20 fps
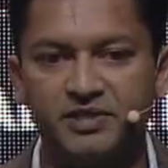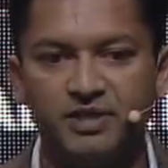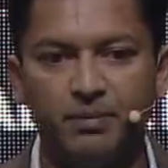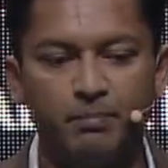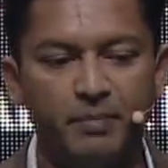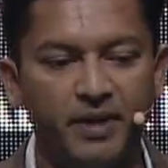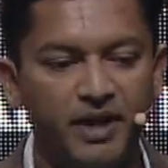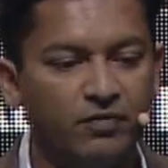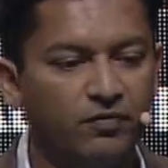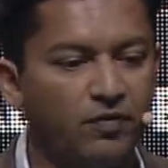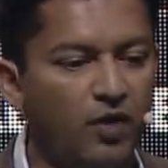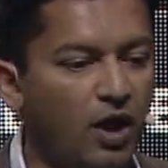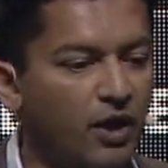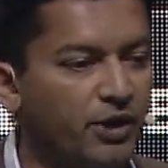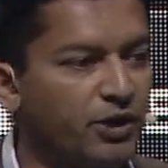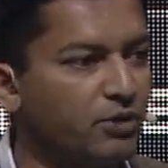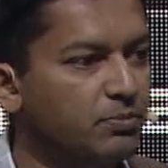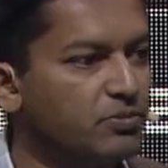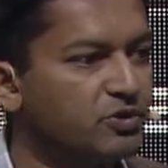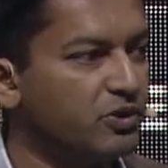a
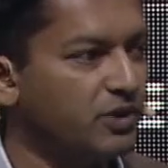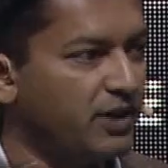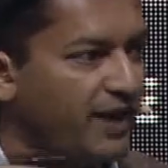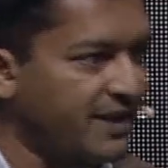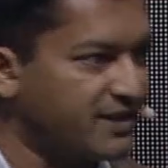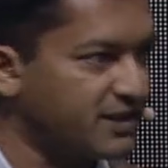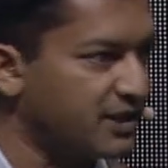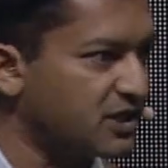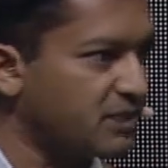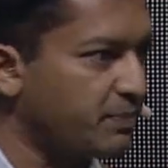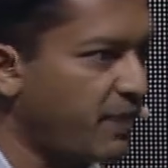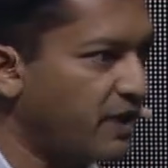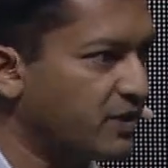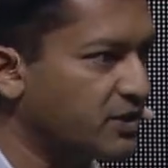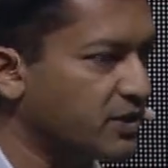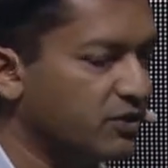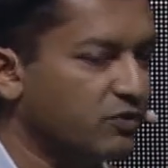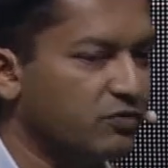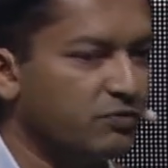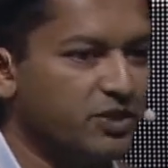mid-volume, so less
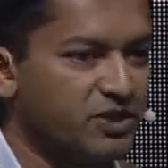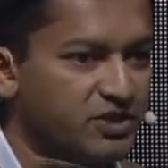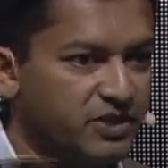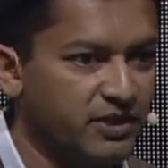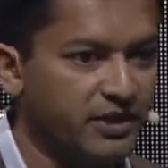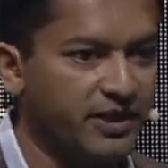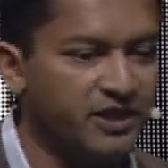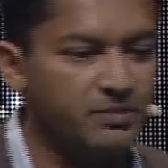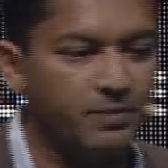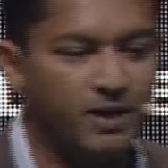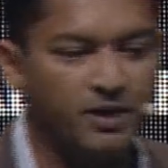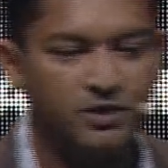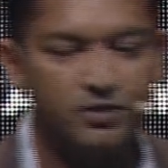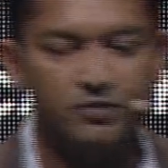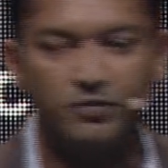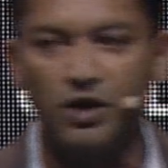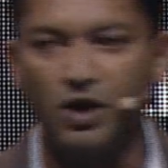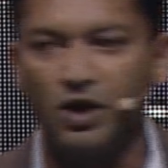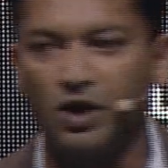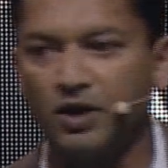expensive, but still
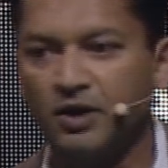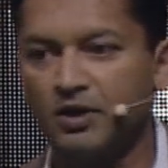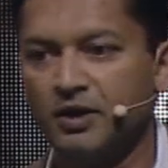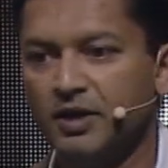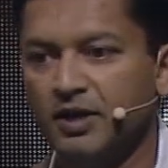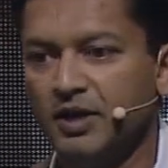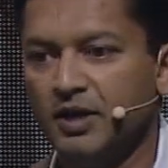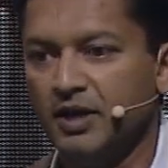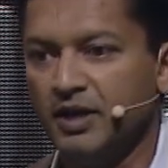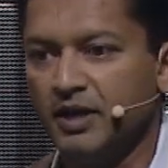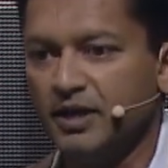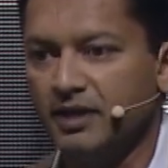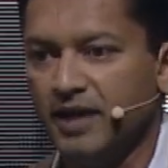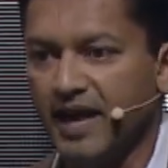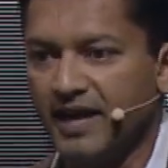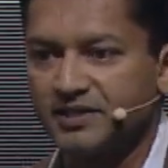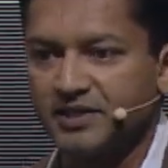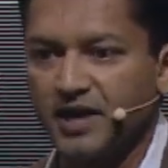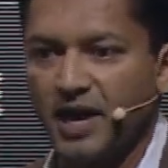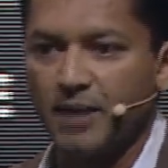expensive car.
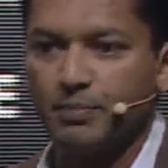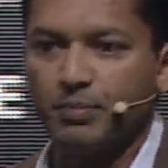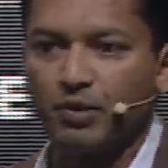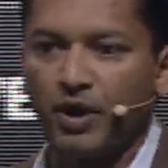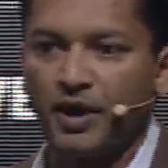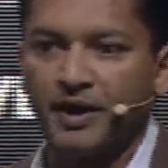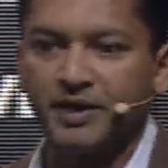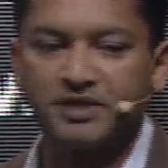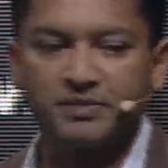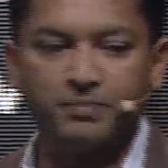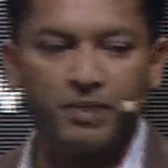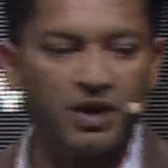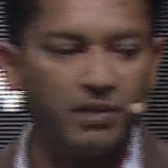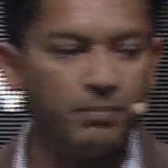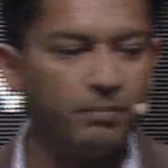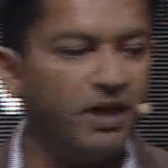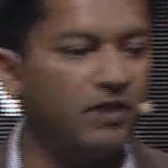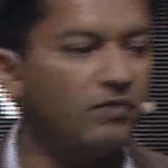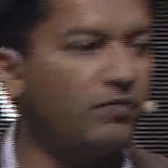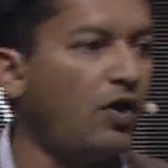Less high price, but a
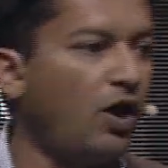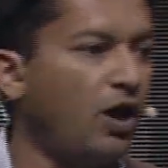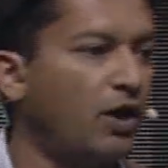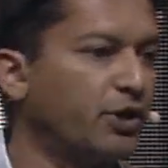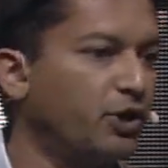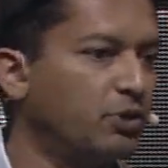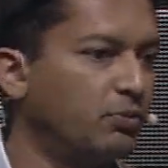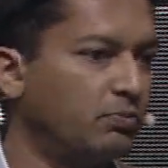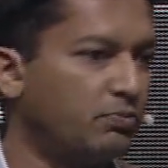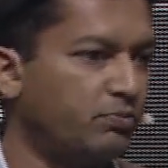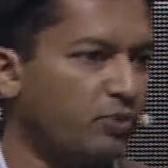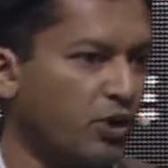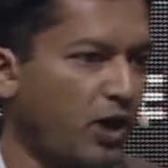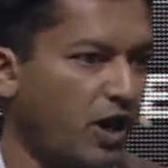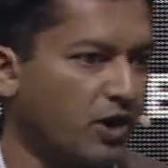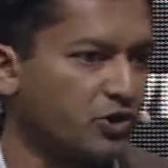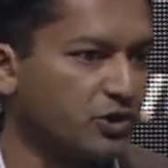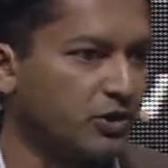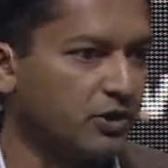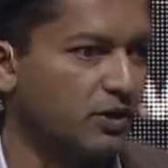mid-volume
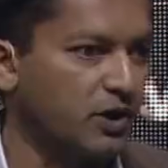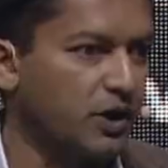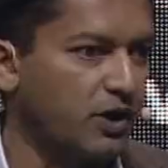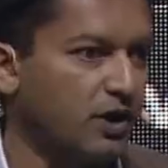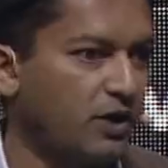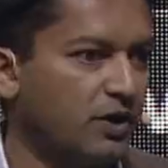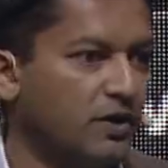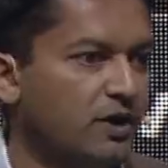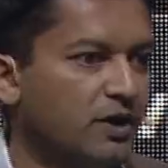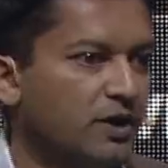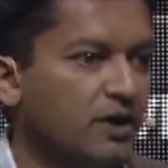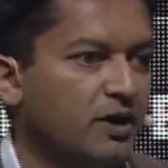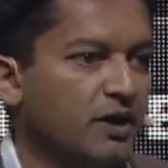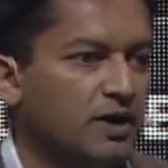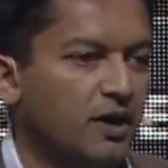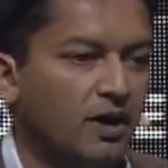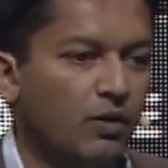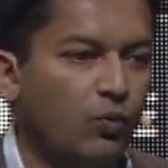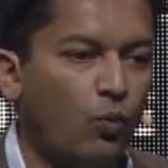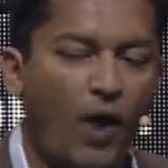production car.
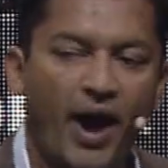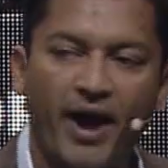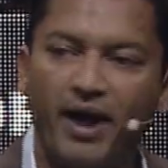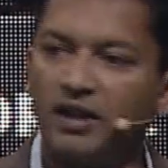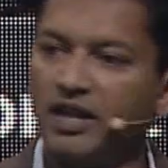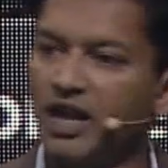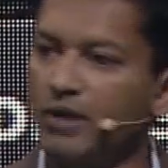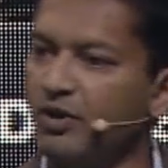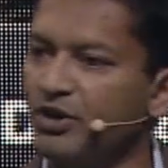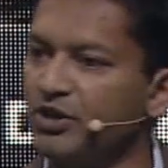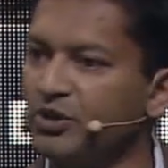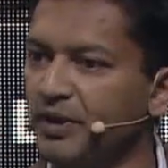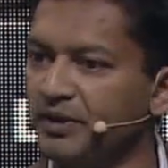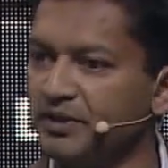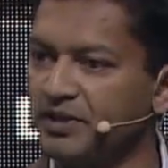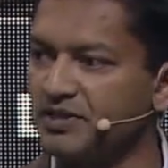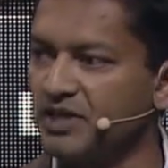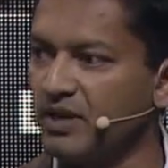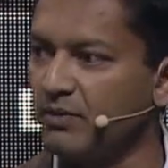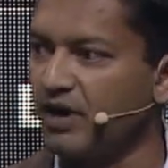While they were doing
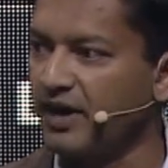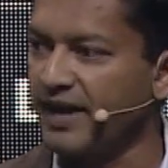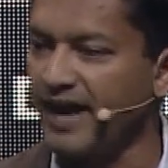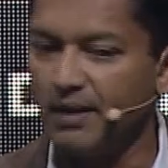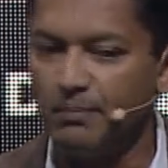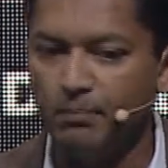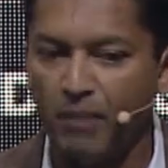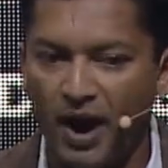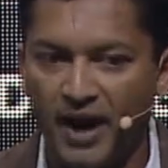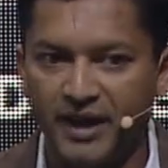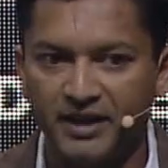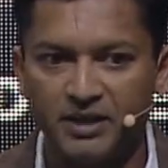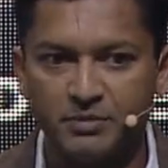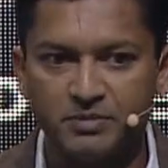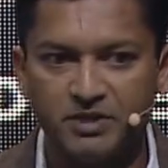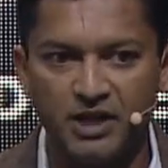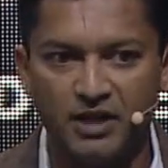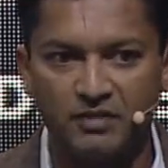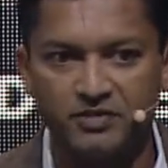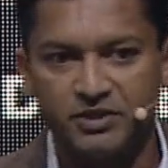this, they were again buying
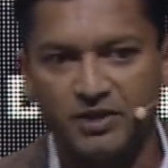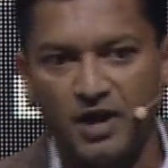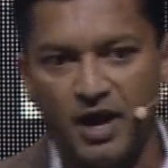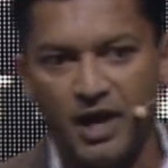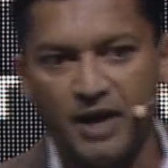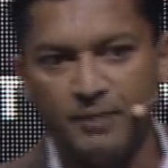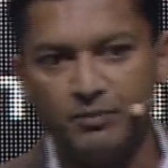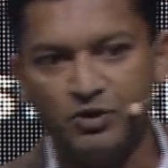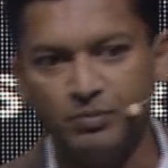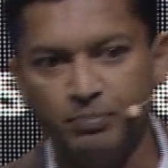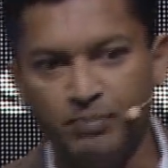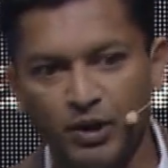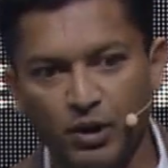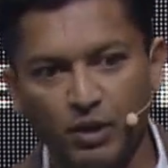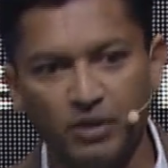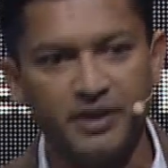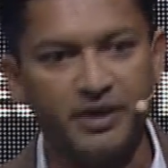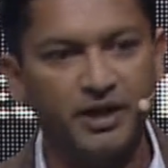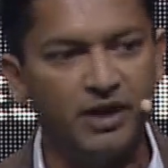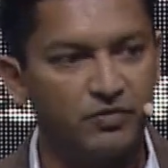themselves time to
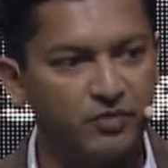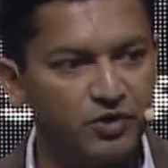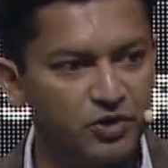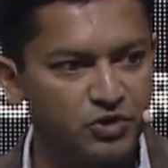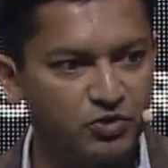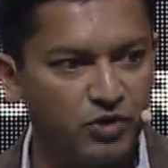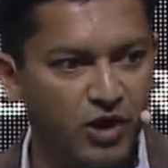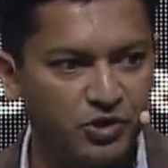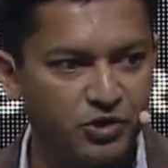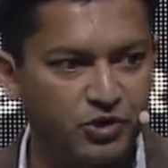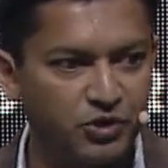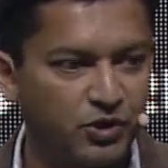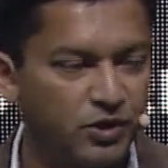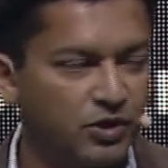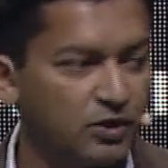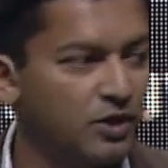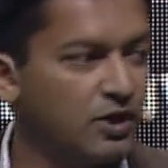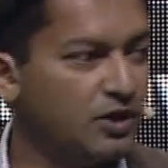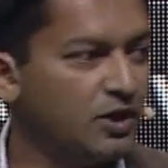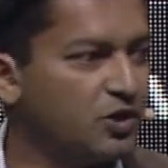build the
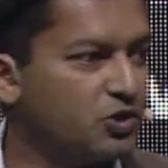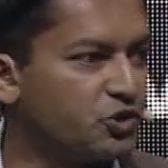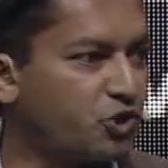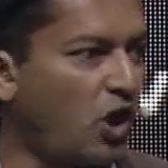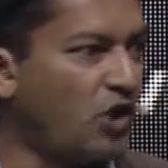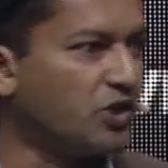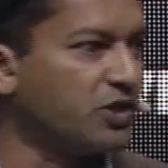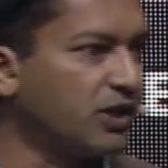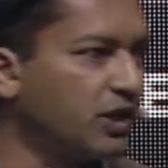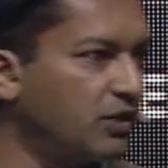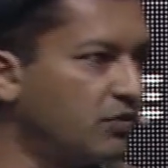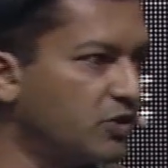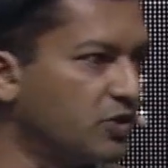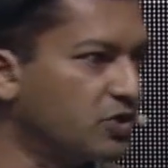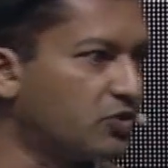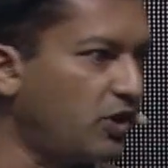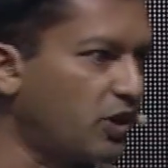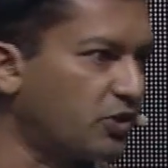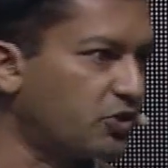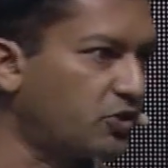infrastructure, charging
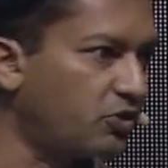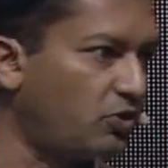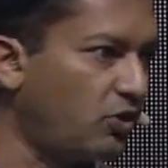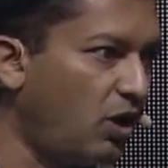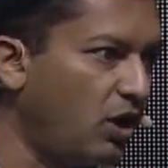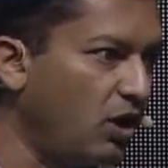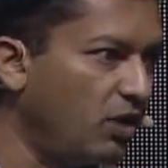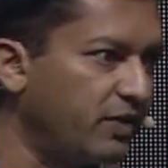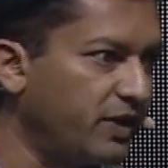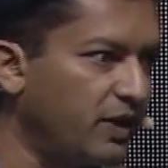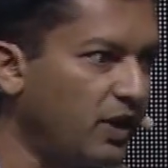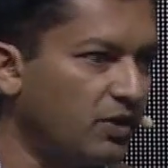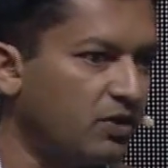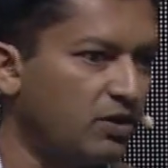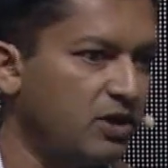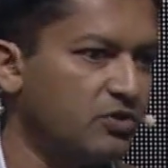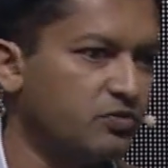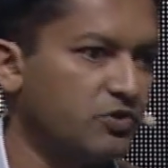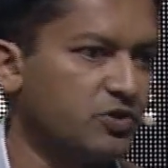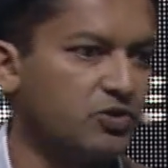infrastructure, all of the other
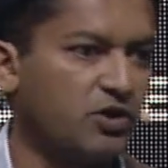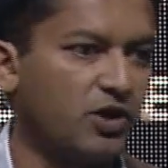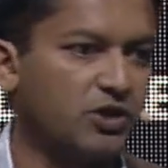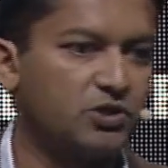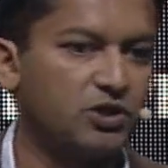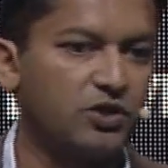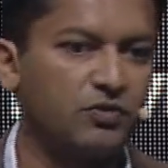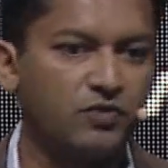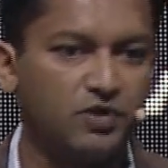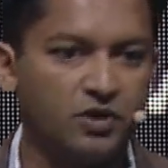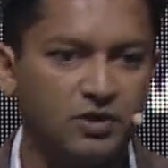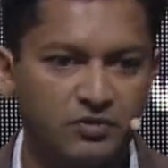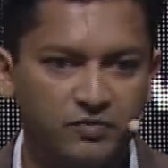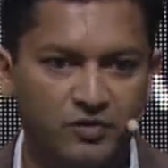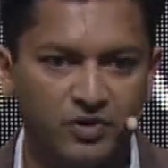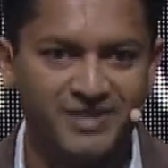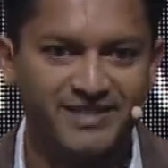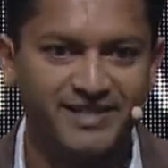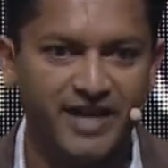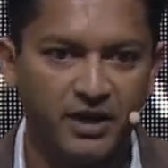infrastructure
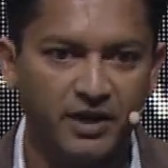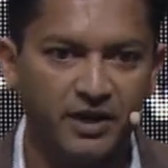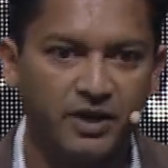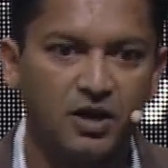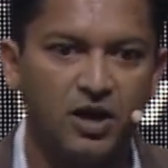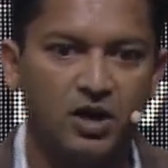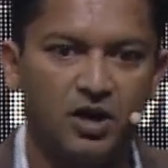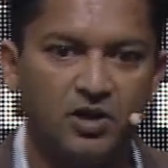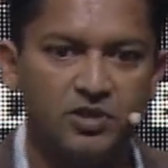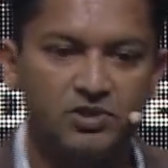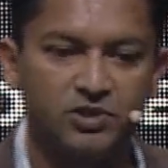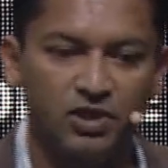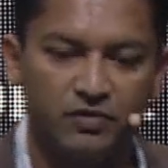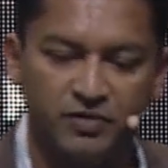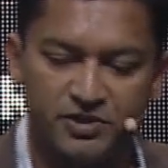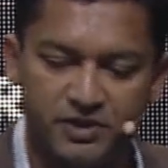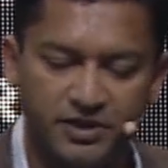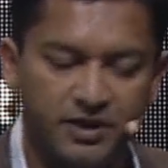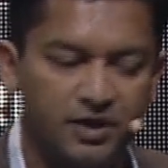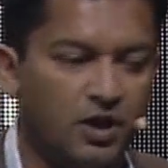for selling cars,
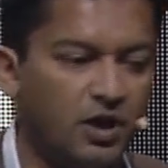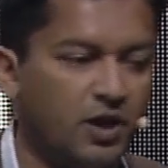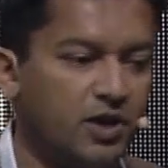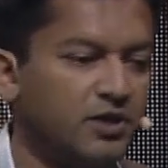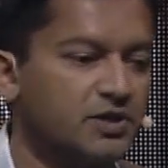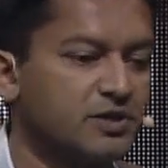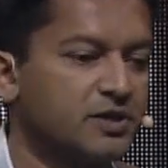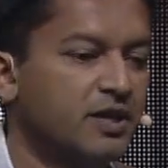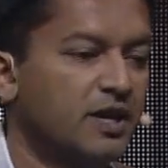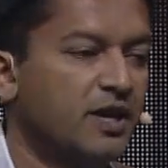servicing cars,